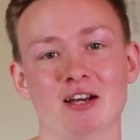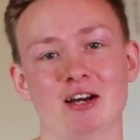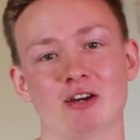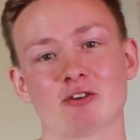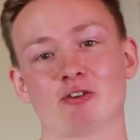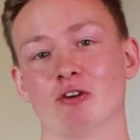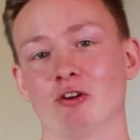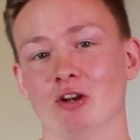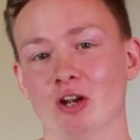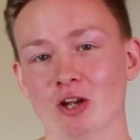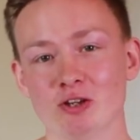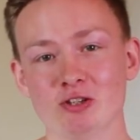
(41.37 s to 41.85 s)
I've
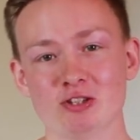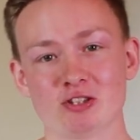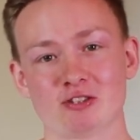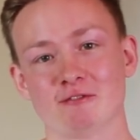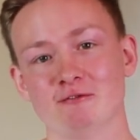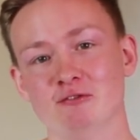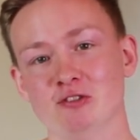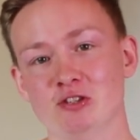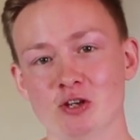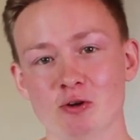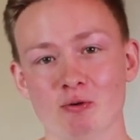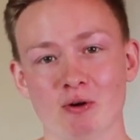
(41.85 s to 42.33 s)
got loads
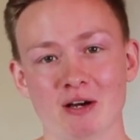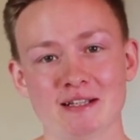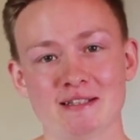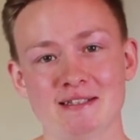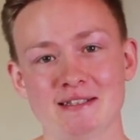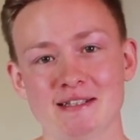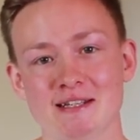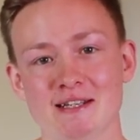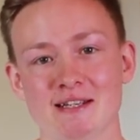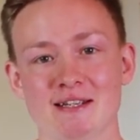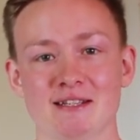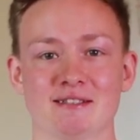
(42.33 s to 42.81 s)
of new
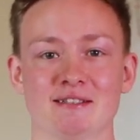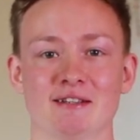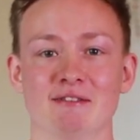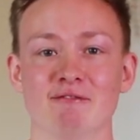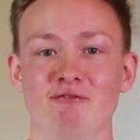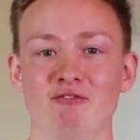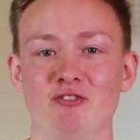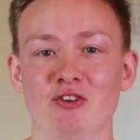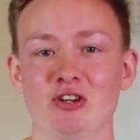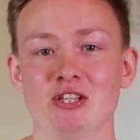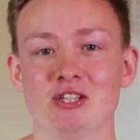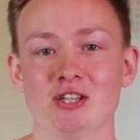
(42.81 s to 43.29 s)
ideas
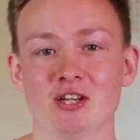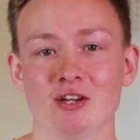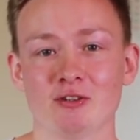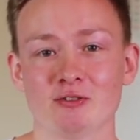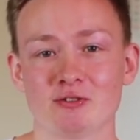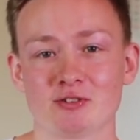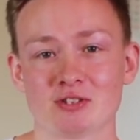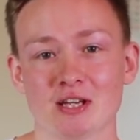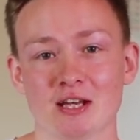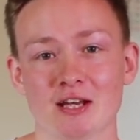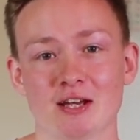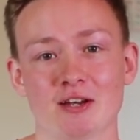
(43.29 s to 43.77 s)
and
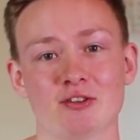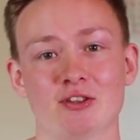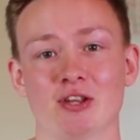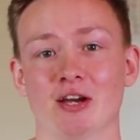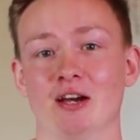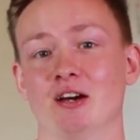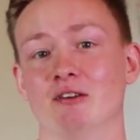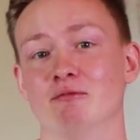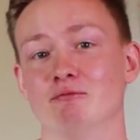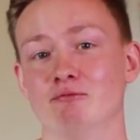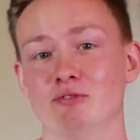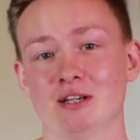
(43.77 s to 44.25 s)
videos
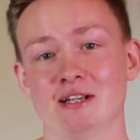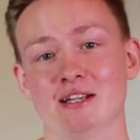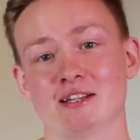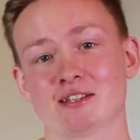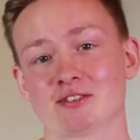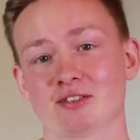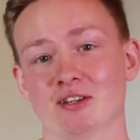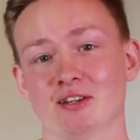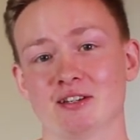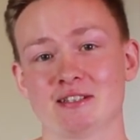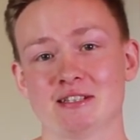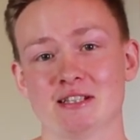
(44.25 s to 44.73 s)
that I'm really
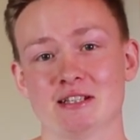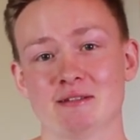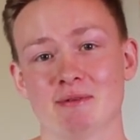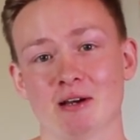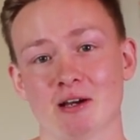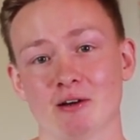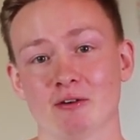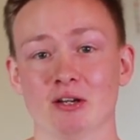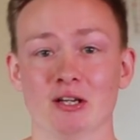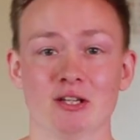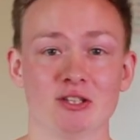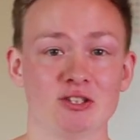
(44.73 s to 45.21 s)
excited
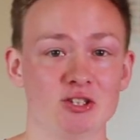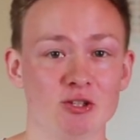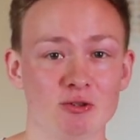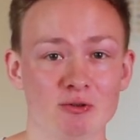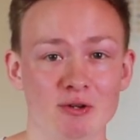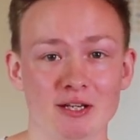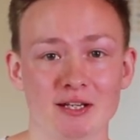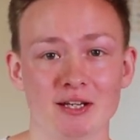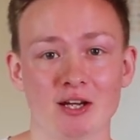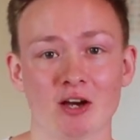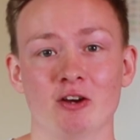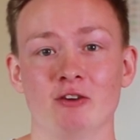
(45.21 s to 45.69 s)
about
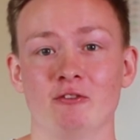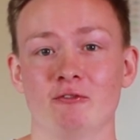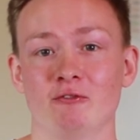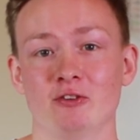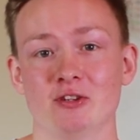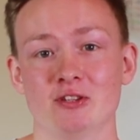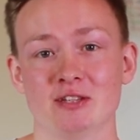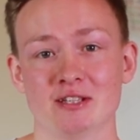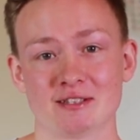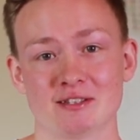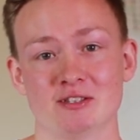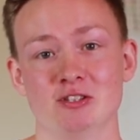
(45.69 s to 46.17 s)
doing
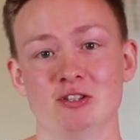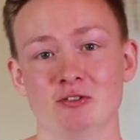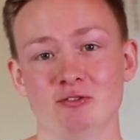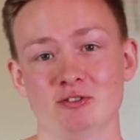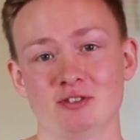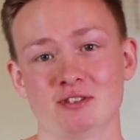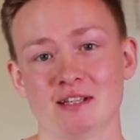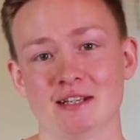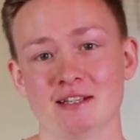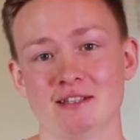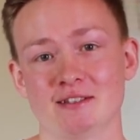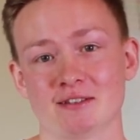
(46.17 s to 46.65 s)
over in this new
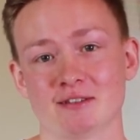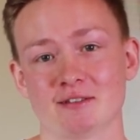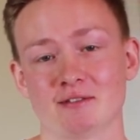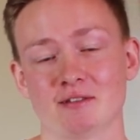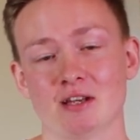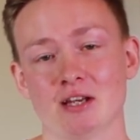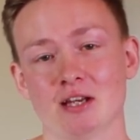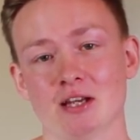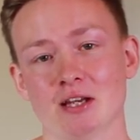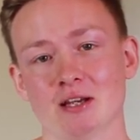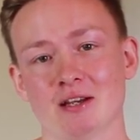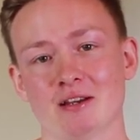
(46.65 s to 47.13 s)

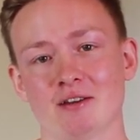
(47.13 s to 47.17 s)
season.